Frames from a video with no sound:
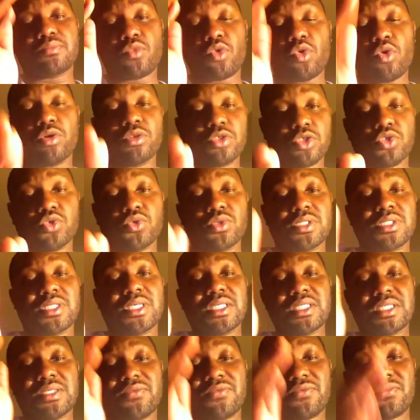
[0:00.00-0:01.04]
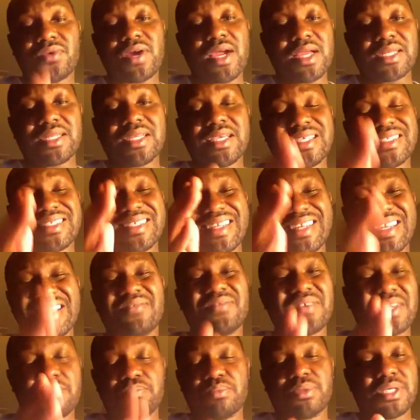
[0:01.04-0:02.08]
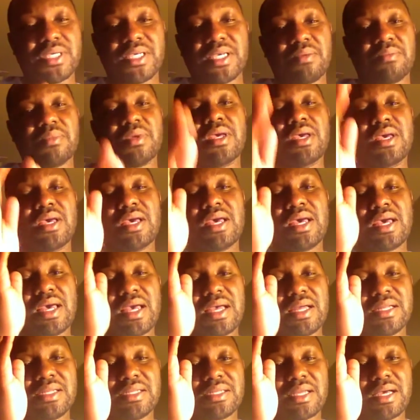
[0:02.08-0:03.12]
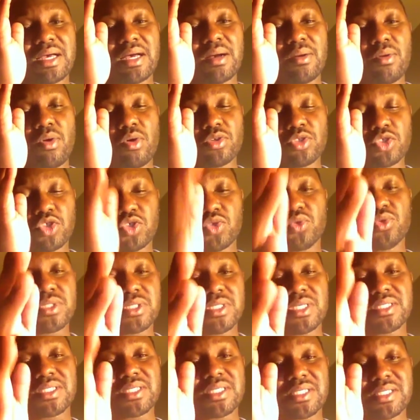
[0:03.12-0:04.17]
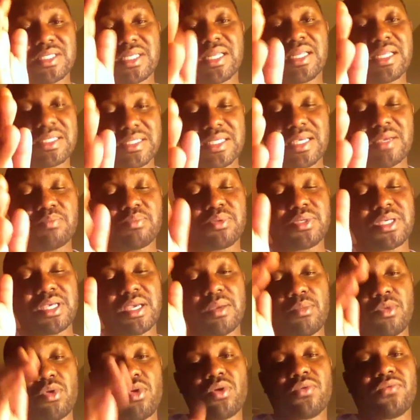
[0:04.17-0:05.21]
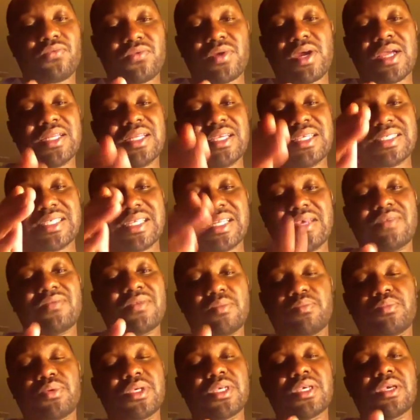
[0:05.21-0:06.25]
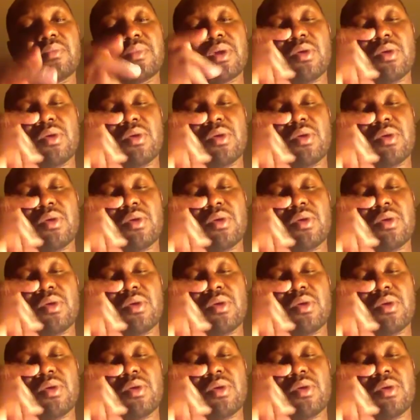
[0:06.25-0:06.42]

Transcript: on Tuesdays. Friday is 11 p.m and uh, on Tuesdays it's 10 p.m. On Fridays 11 p.m.